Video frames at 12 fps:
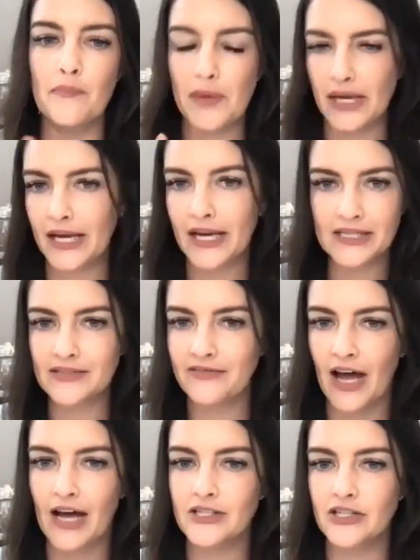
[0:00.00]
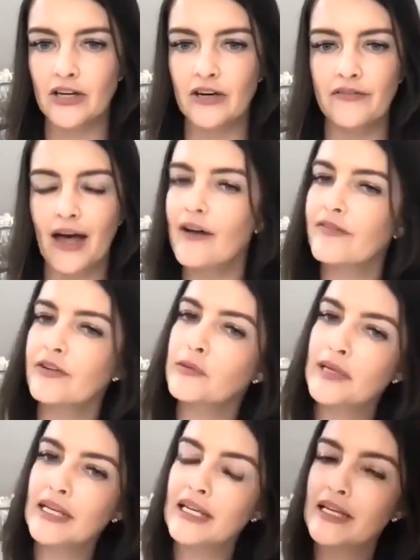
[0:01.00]
biggest factor of that for
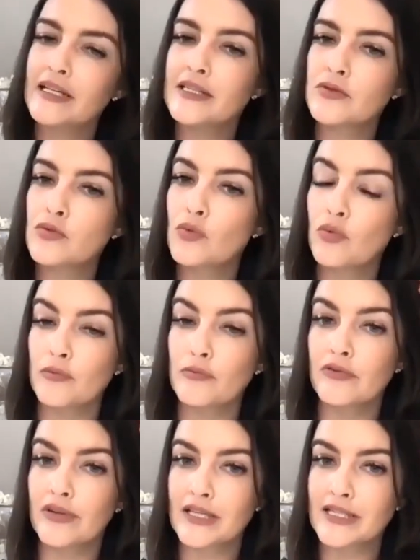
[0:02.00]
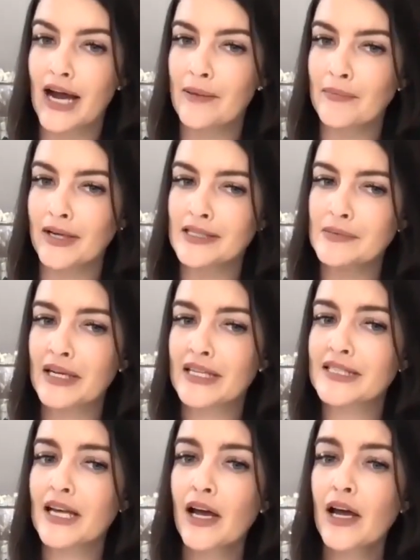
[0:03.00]
me is removing timelines,
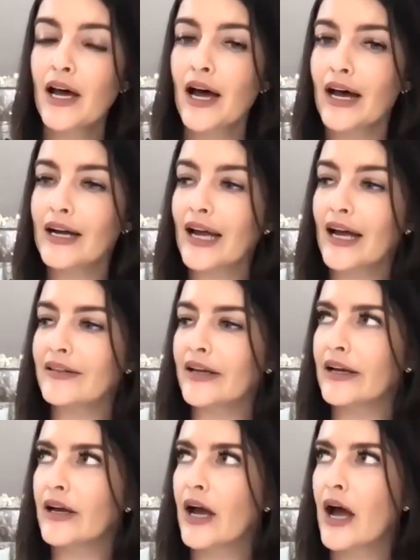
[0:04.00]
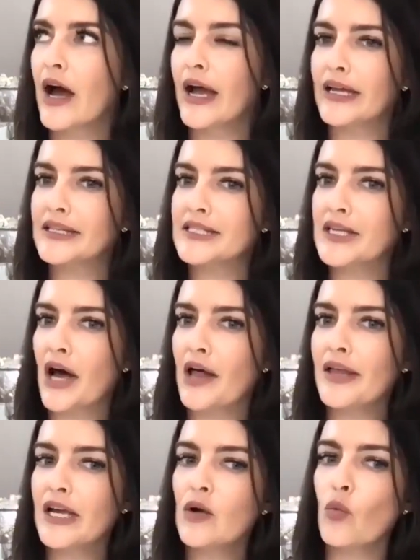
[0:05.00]
because again, like, it's not
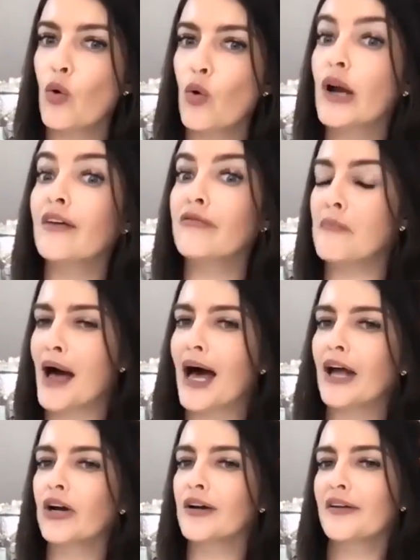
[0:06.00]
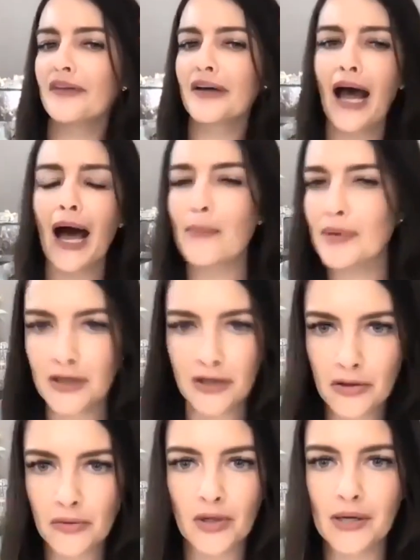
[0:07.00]
like it would have mattered if it happened
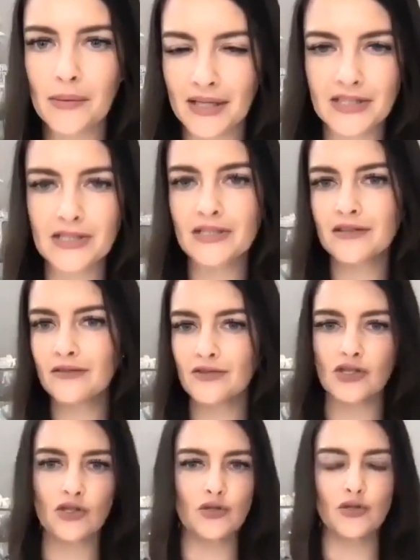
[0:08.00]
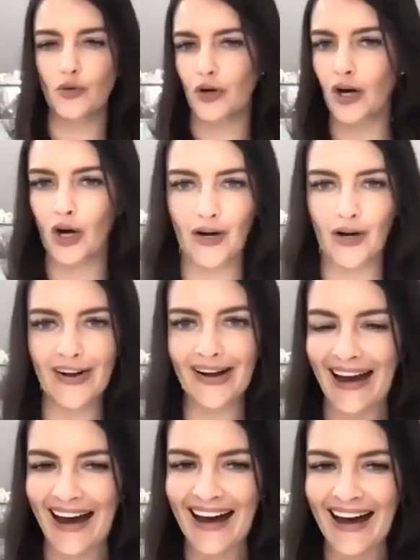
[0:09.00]
3 months sooner or
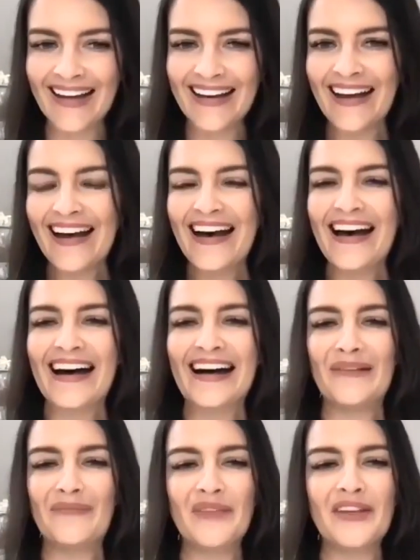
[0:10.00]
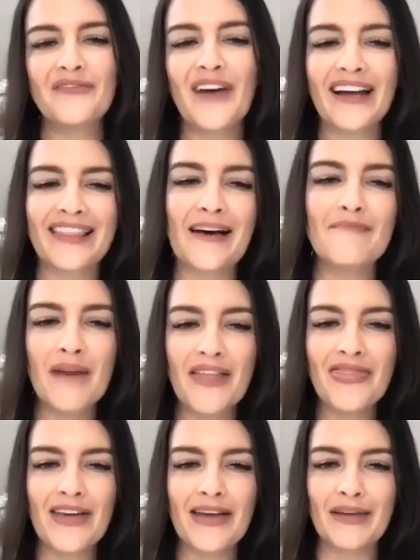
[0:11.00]
not. In fact, that
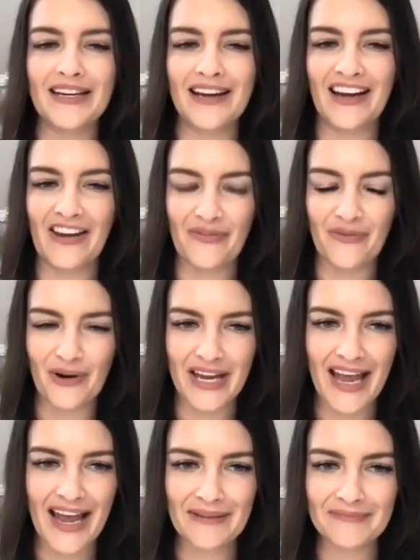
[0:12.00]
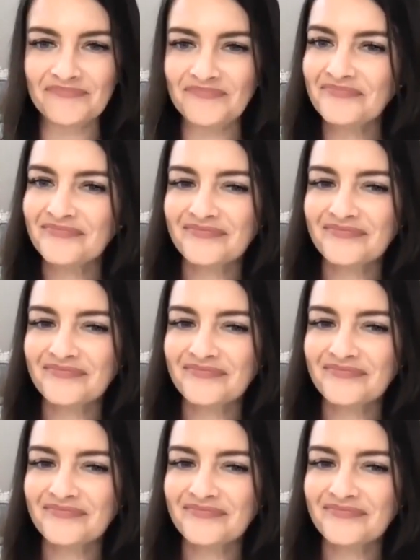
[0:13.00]
month I made 94K.